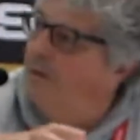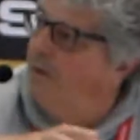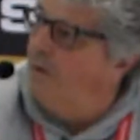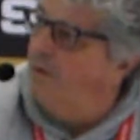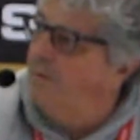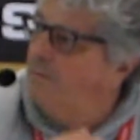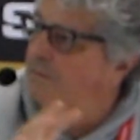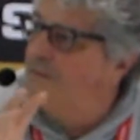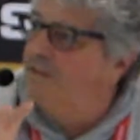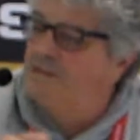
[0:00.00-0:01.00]

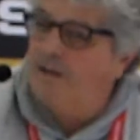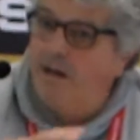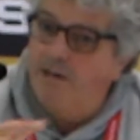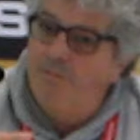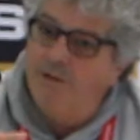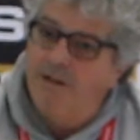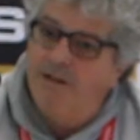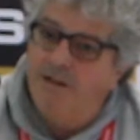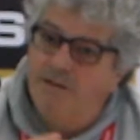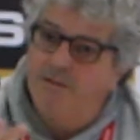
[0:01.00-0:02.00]
all this harmony
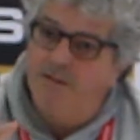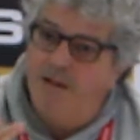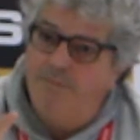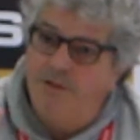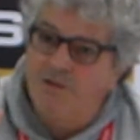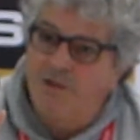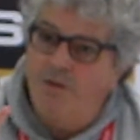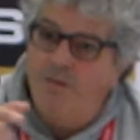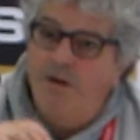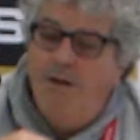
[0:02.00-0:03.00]
that the numbers
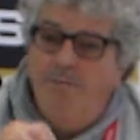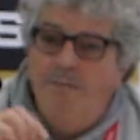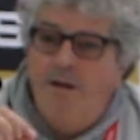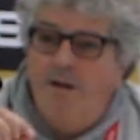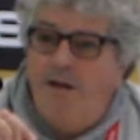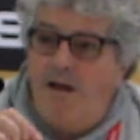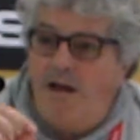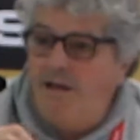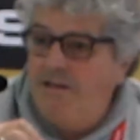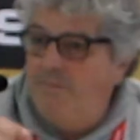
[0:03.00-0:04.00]
show.
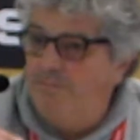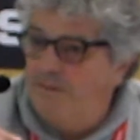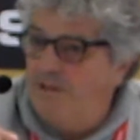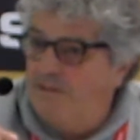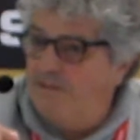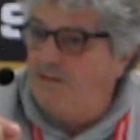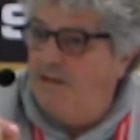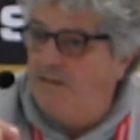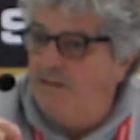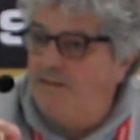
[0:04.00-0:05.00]
I just
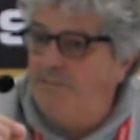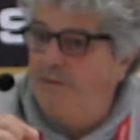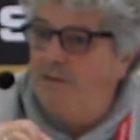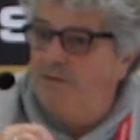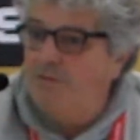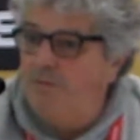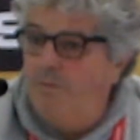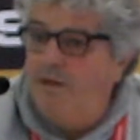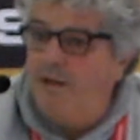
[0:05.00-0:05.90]
say this because we